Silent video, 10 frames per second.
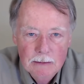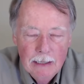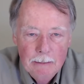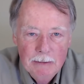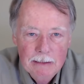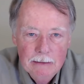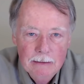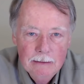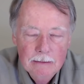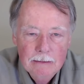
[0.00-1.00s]
I
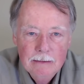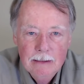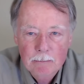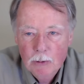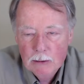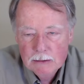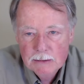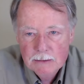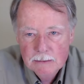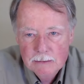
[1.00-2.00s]
mean, it, the
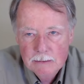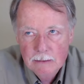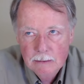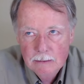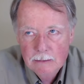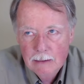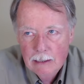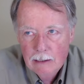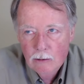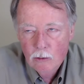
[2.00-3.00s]
importance is the
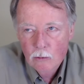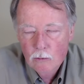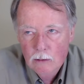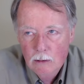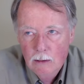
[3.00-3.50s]
how